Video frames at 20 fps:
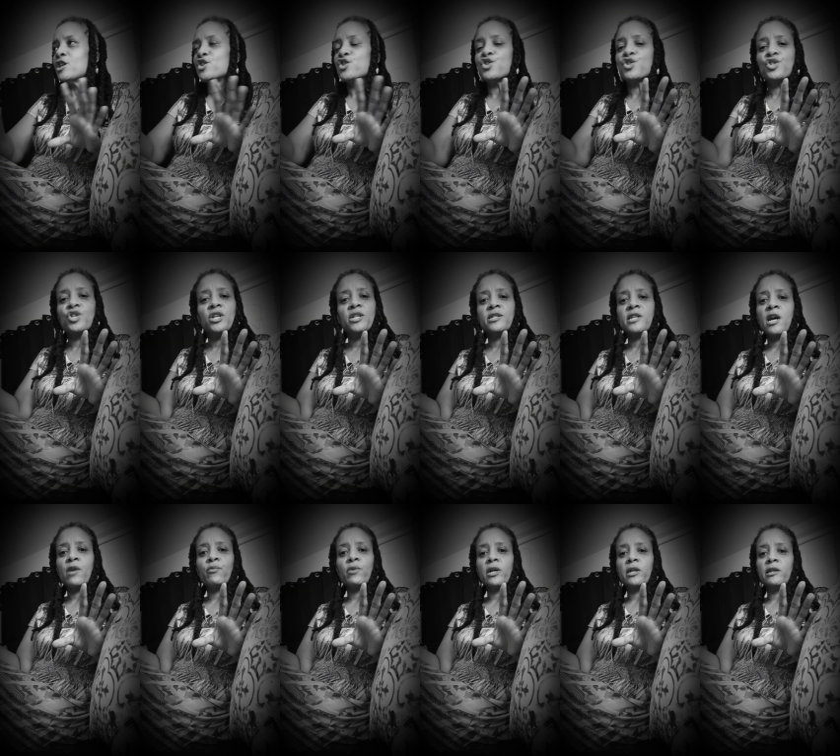shit
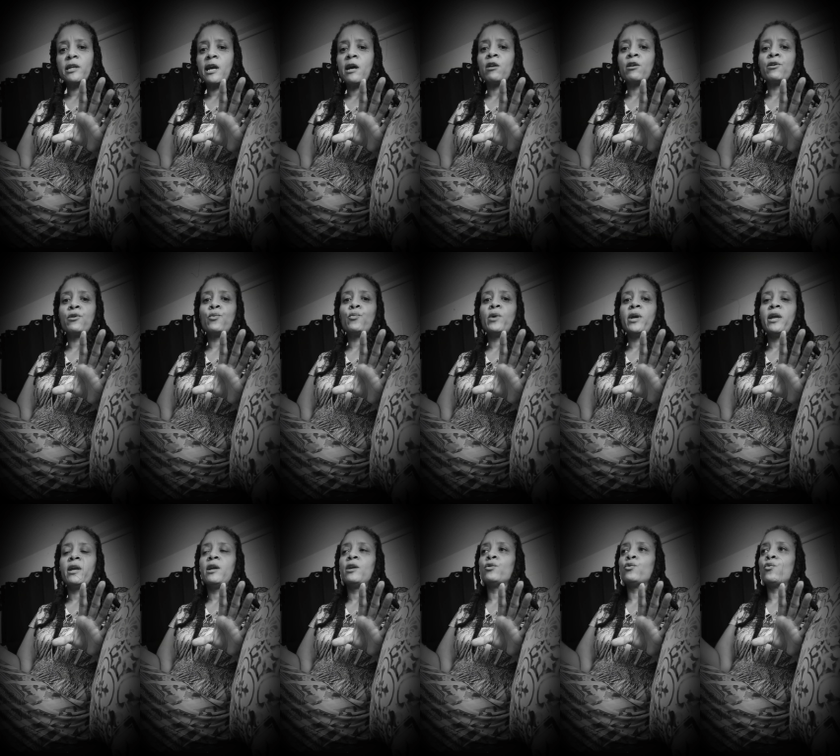directly out of the
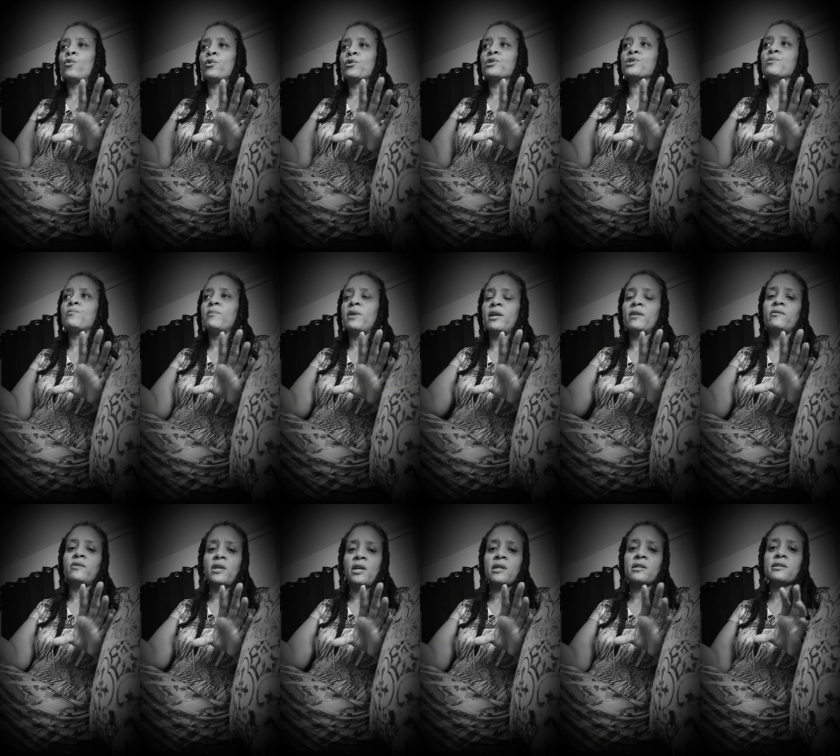way in order to
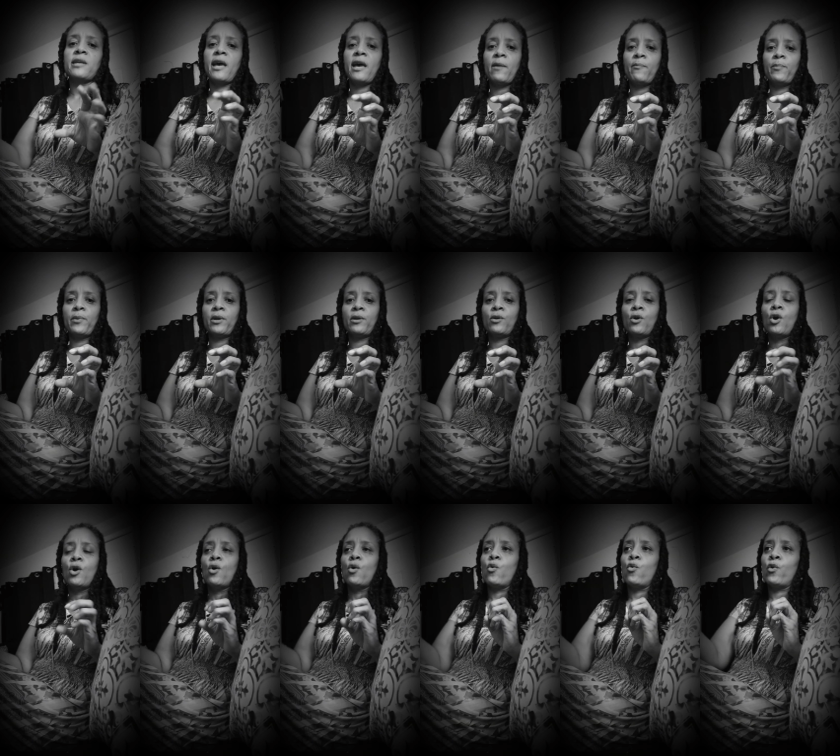make things happen
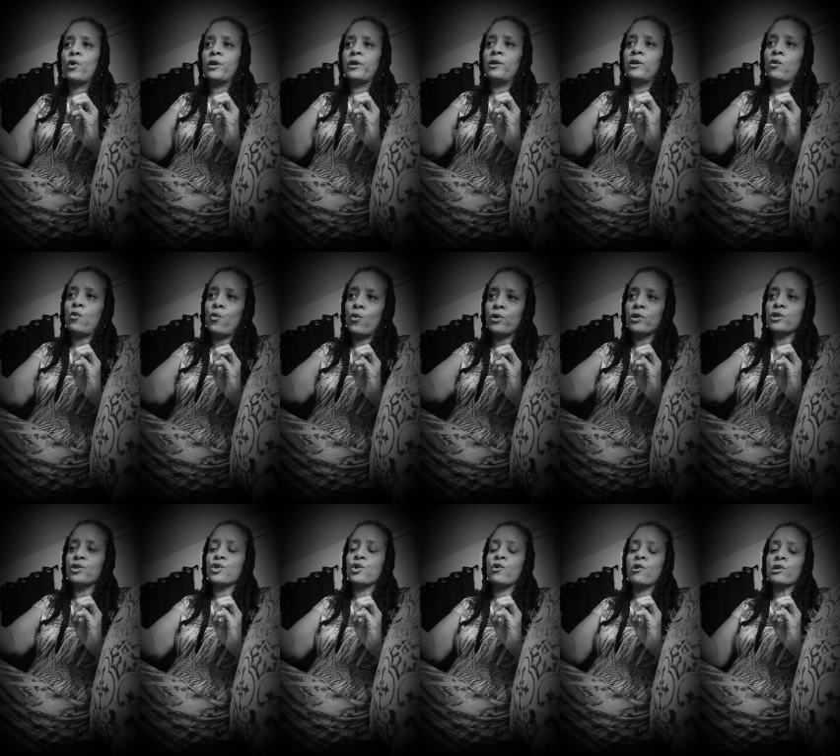or in
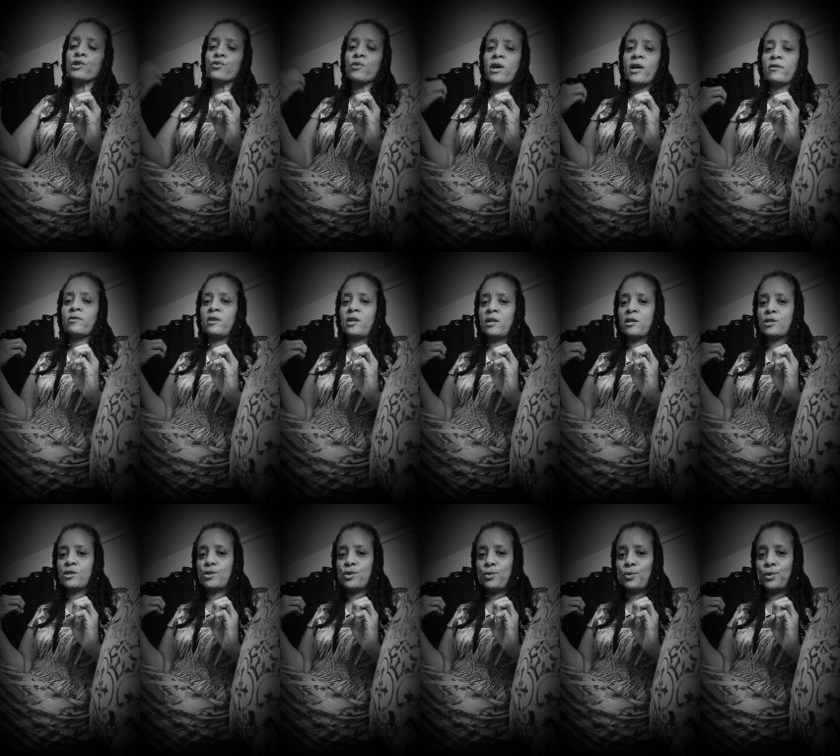order to attract
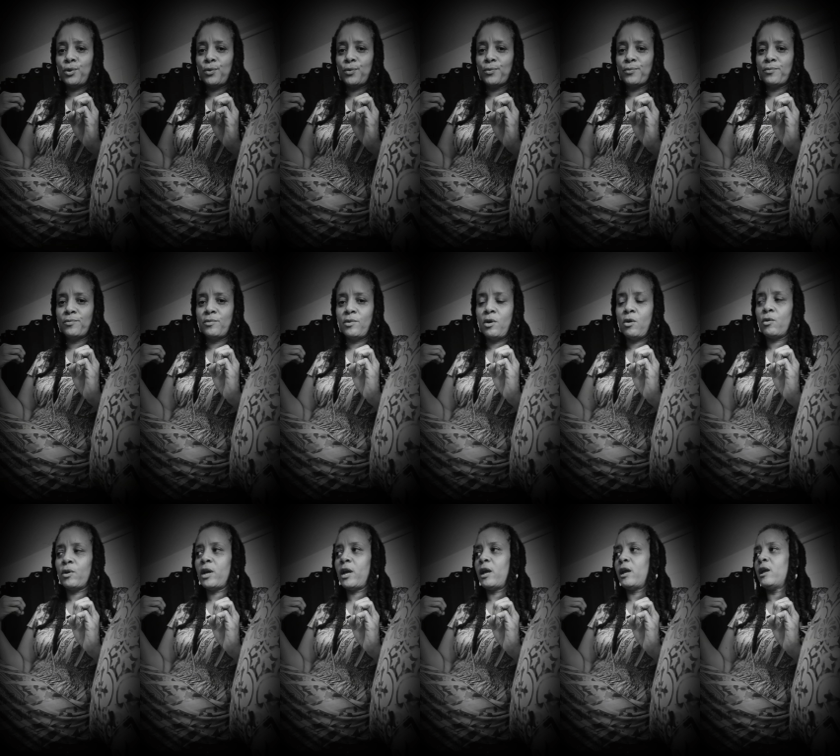things to you.
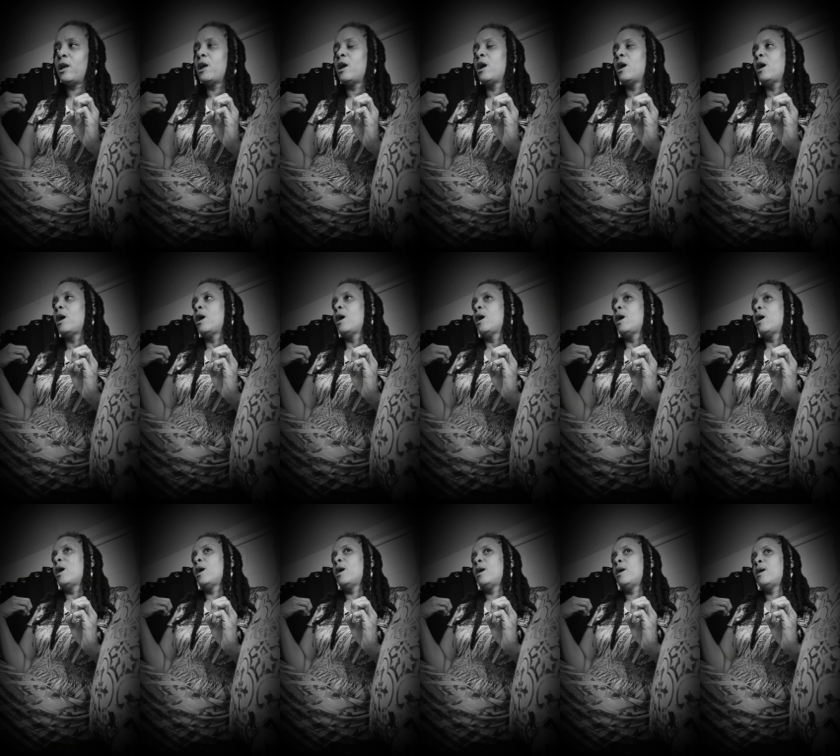Okay,
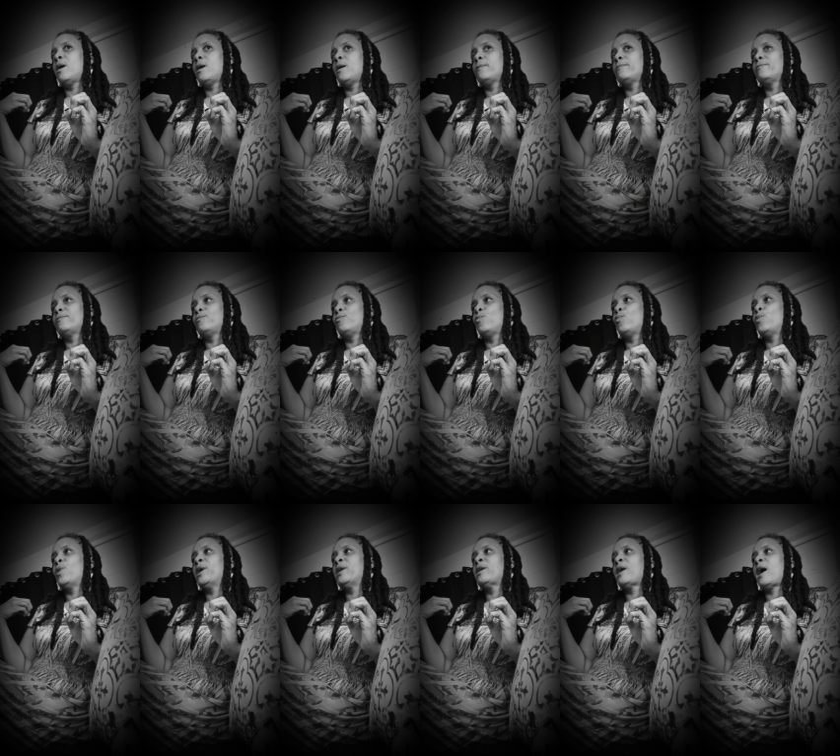
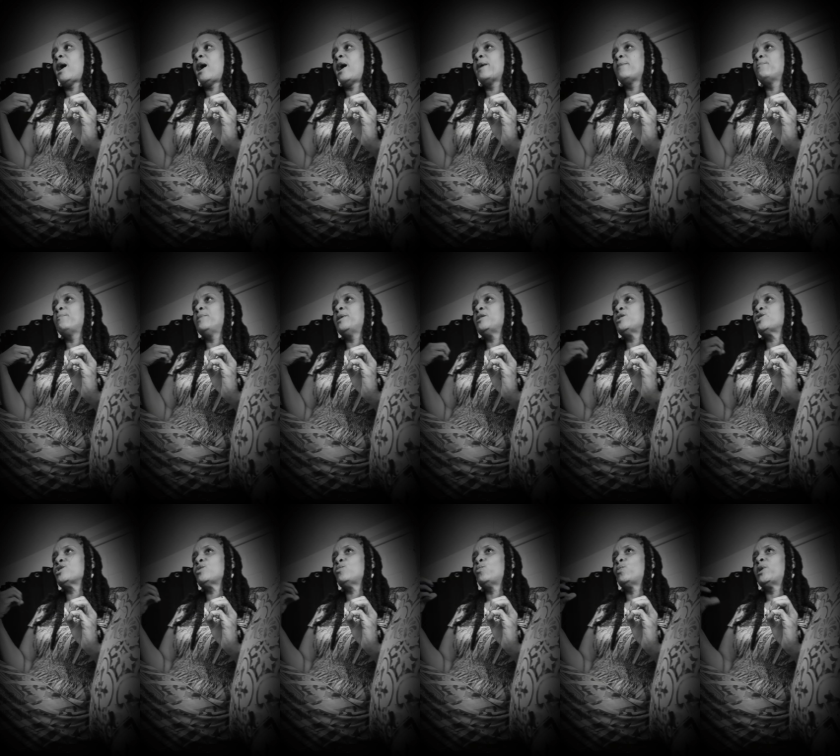when I
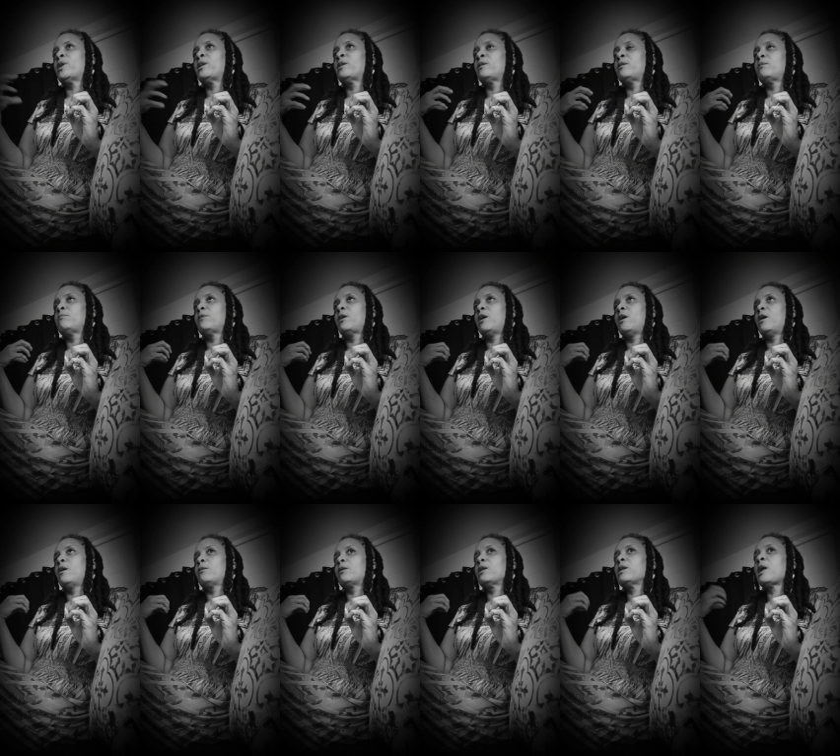mention when
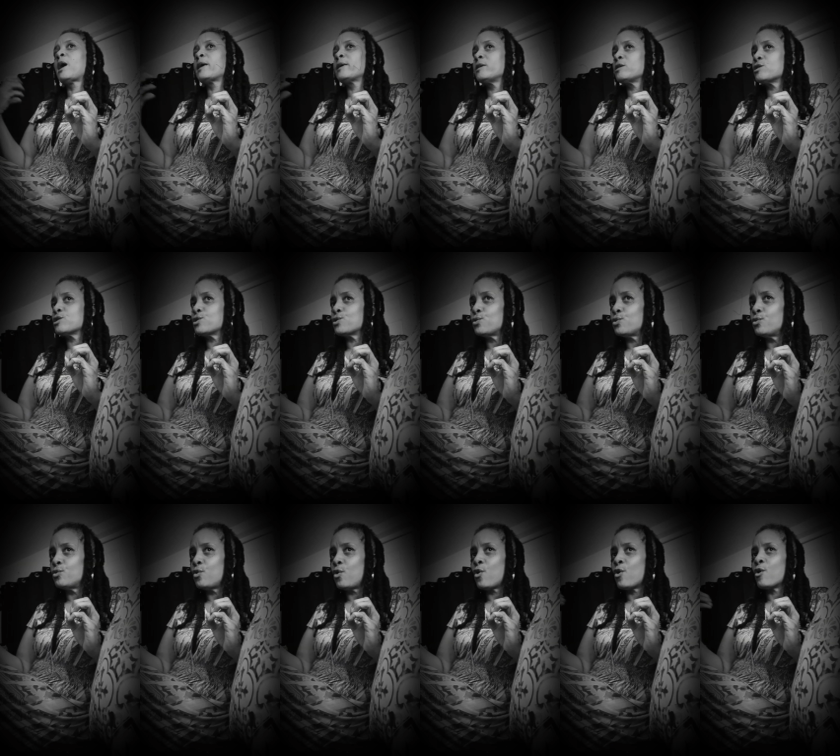clients
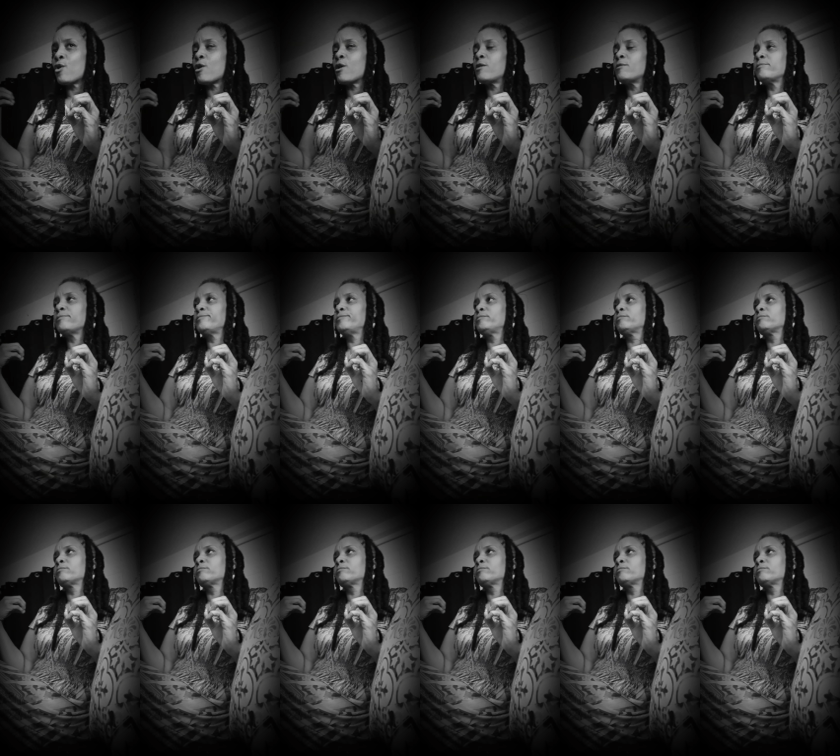do or